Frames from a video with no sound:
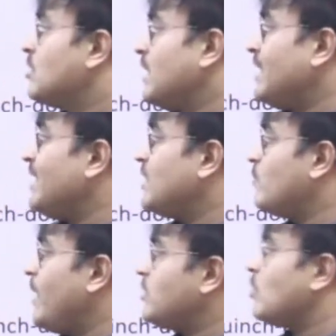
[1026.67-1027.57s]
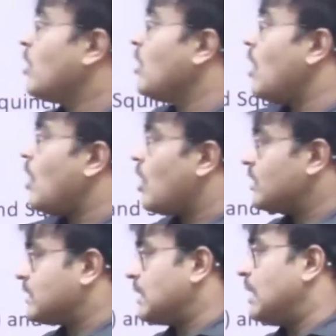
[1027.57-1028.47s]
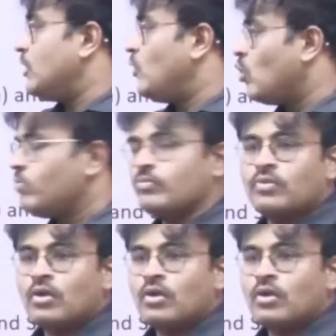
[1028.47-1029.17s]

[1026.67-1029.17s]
Then it is based on arch dome.